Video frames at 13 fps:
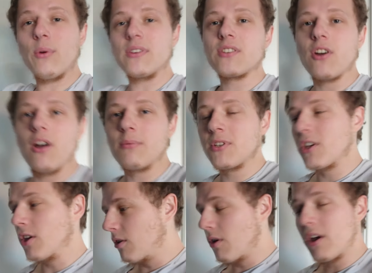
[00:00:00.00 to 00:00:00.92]
Now it's
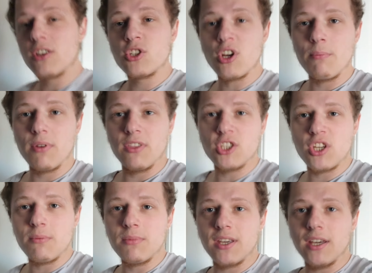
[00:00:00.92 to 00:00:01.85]
time to
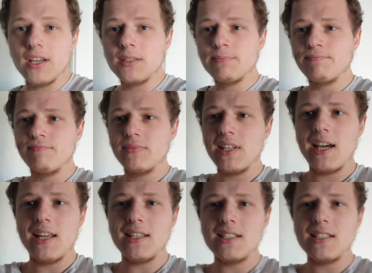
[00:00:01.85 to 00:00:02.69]
jump in the gym gear